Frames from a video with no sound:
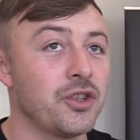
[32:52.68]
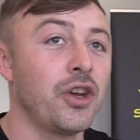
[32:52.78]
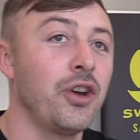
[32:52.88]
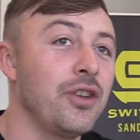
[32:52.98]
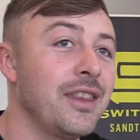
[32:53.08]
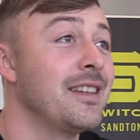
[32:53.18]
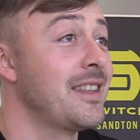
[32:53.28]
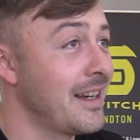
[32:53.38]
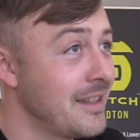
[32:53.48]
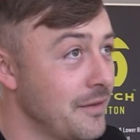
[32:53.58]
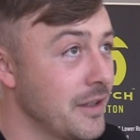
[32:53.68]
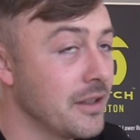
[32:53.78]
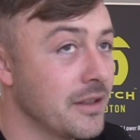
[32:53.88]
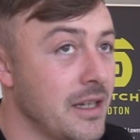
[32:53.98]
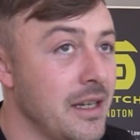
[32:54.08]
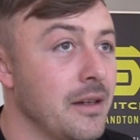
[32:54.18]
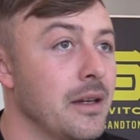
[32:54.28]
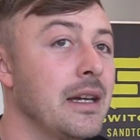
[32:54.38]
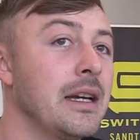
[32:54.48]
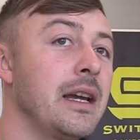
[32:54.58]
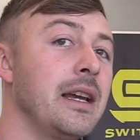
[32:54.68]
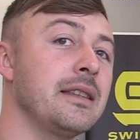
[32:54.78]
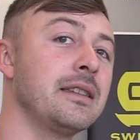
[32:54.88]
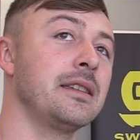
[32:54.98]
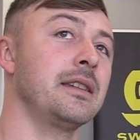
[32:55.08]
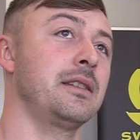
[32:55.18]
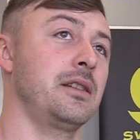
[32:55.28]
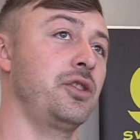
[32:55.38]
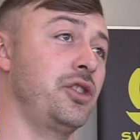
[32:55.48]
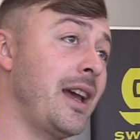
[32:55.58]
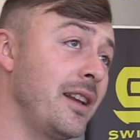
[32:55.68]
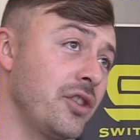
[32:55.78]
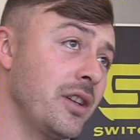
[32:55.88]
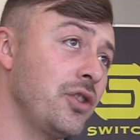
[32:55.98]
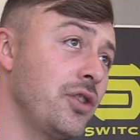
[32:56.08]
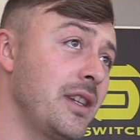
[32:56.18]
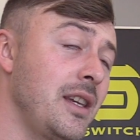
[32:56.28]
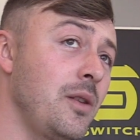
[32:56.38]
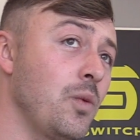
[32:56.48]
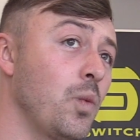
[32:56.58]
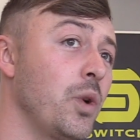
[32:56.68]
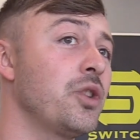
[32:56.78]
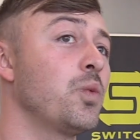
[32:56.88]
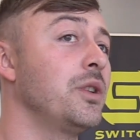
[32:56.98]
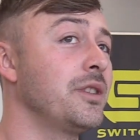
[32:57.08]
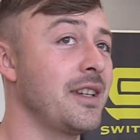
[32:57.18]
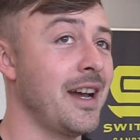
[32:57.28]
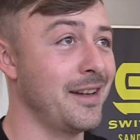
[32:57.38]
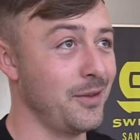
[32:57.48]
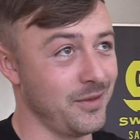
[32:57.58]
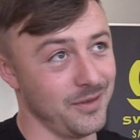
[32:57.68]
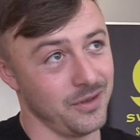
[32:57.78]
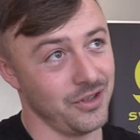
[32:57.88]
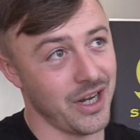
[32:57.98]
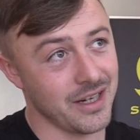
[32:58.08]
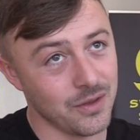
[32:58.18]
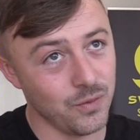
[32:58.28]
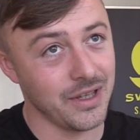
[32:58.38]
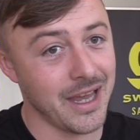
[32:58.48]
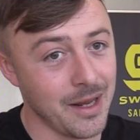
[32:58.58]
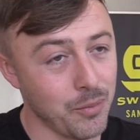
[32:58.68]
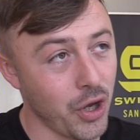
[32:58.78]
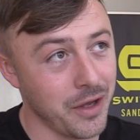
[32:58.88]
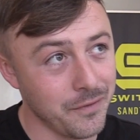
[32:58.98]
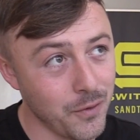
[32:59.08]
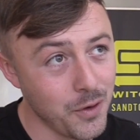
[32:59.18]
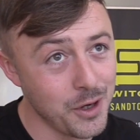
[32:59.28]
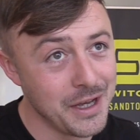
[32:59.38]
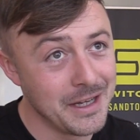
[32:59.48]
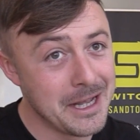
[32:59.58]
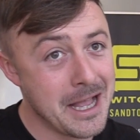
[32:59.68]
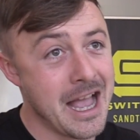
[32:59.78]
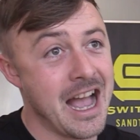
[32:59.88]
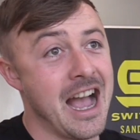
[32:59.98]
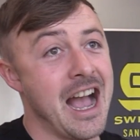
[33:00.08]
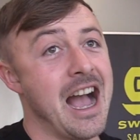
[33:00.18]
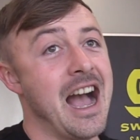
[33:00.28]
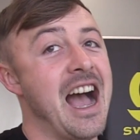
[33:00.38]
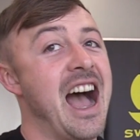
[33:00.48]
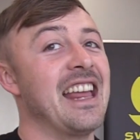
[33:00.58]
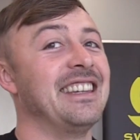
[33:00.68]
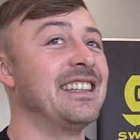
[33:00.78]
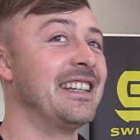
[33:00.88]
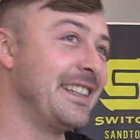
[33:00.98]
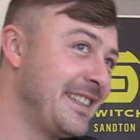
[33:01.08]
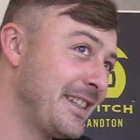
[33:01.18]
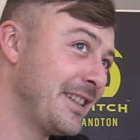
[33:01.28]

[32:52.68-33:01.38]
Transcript: So there's that difficulty. It's challenging to see which world title Jackson will end up going for. I did